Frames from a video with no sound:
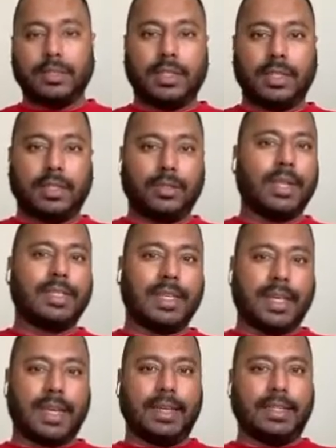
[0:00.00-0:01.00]
till
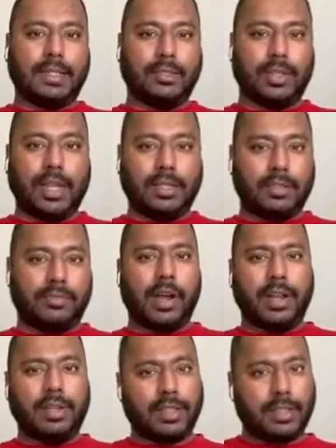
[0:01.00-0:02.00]
22nd. So that's
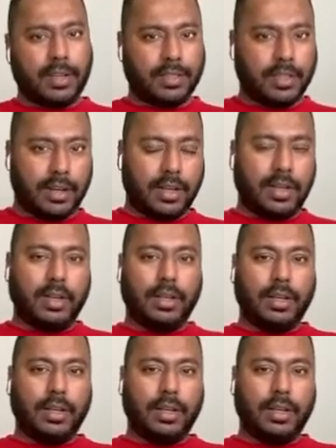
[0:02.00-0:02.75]
Friday, Saturday, Sunday.